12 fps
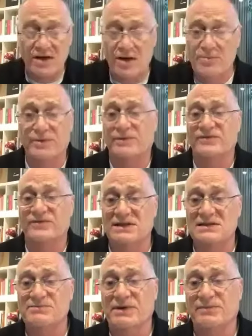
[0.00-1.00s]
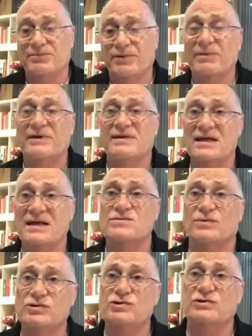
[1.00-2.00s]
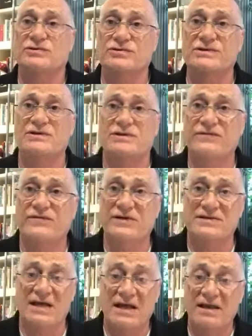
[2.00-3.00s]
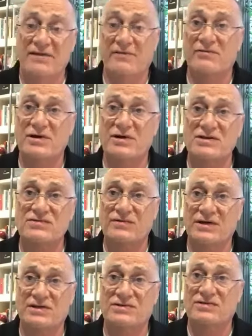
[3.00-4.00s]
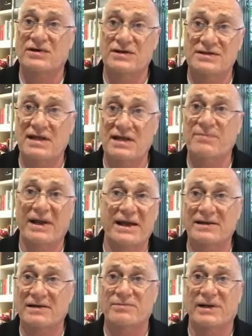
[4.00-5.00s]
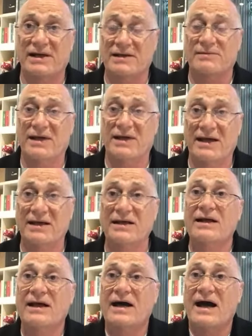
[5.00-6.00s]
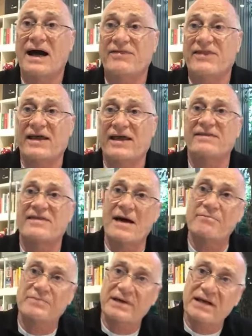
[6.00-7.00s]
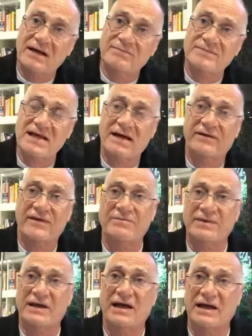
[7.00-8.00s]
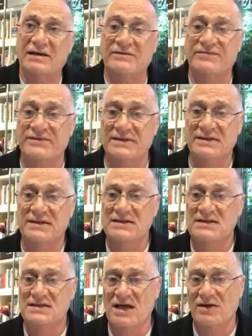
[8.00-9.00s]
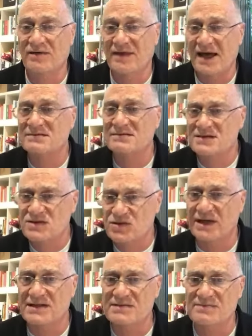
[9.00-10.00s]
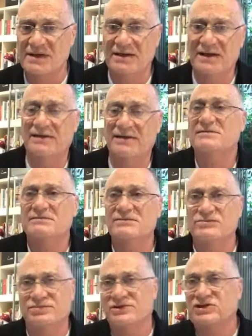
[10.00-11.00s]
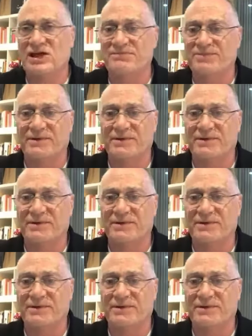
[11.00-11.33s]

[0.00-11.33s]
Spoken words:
proof for this, but probably that's what children do first. They rehearse, they play, and then that becomes how they behave. So that strikes me, and sheep